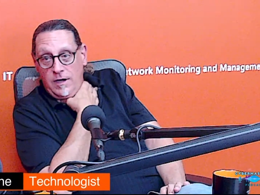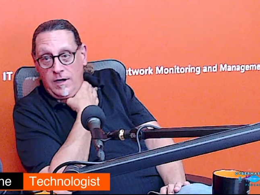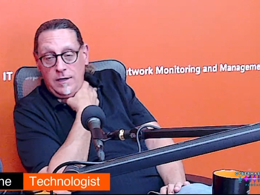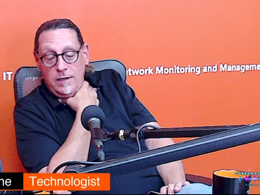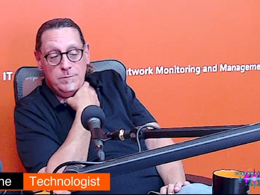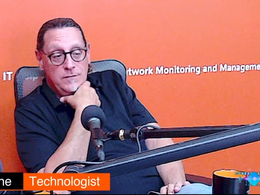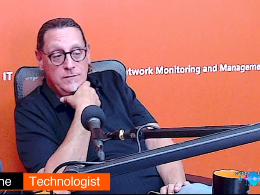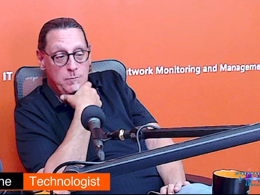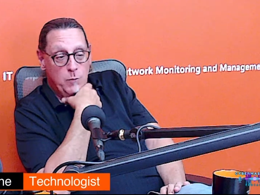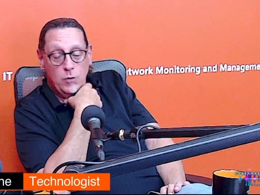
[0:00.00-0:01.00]

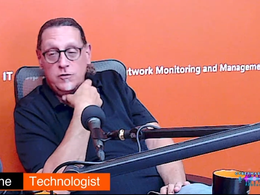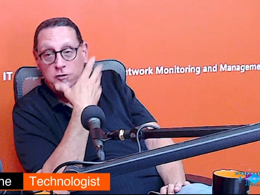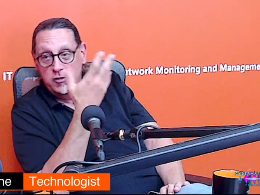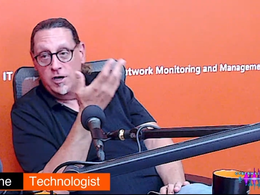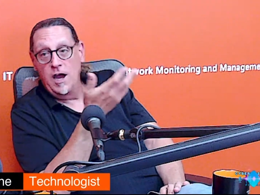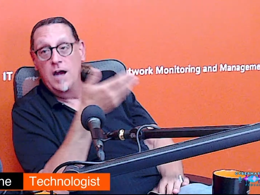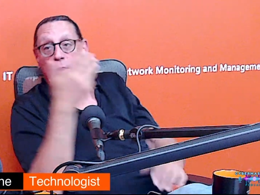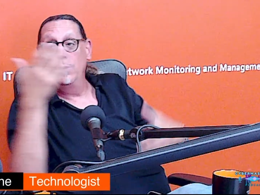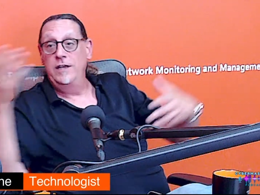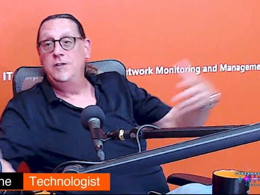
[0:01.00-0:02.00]
Morton's
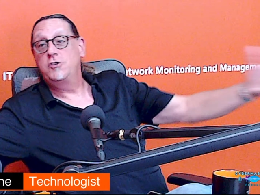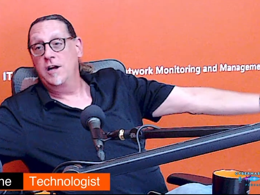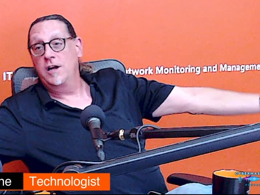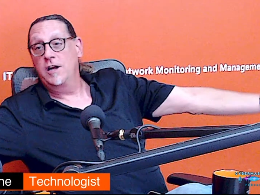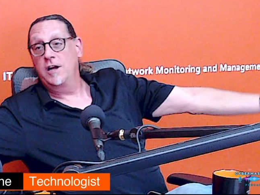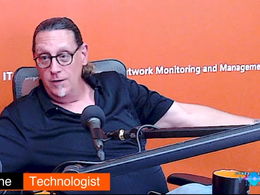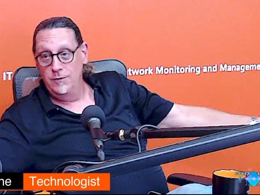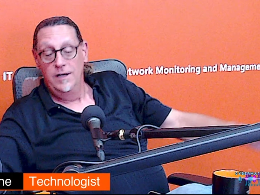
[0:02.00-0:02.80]
in Chicago,